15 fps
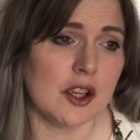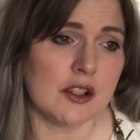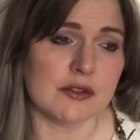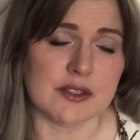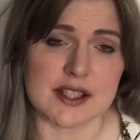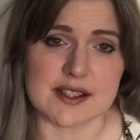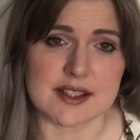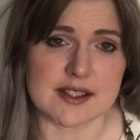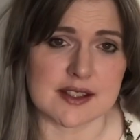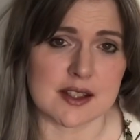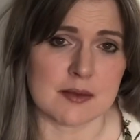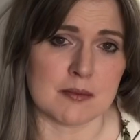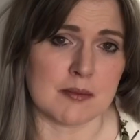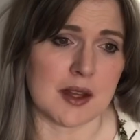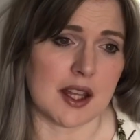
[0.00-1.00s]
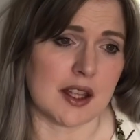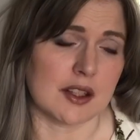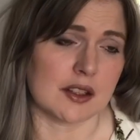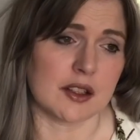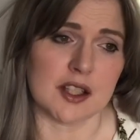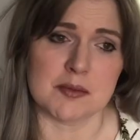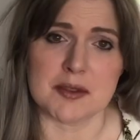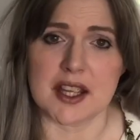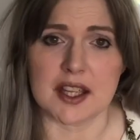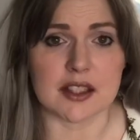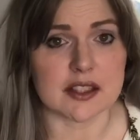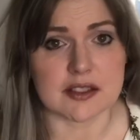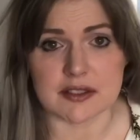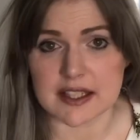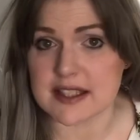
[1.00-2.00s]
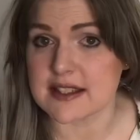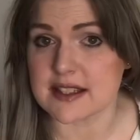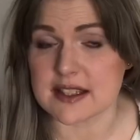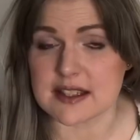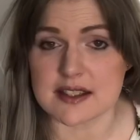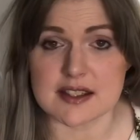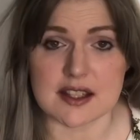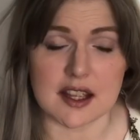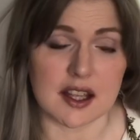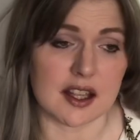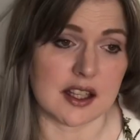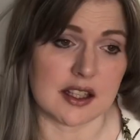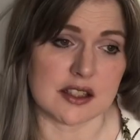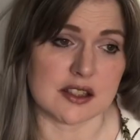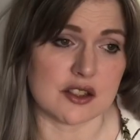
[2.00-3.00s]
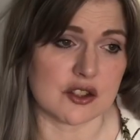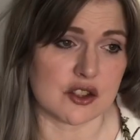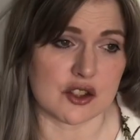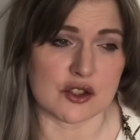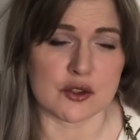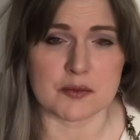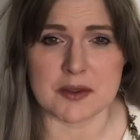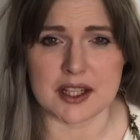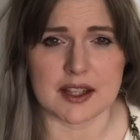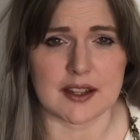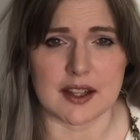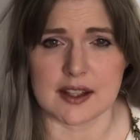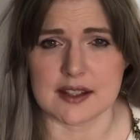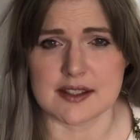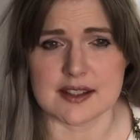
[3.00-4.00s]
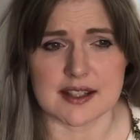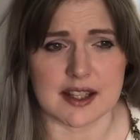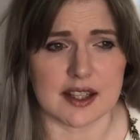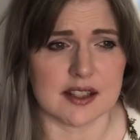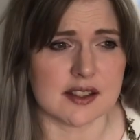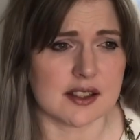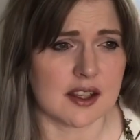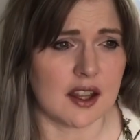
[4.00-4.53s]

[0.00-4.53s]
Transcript: racism and how to be anti-racist and just so many things that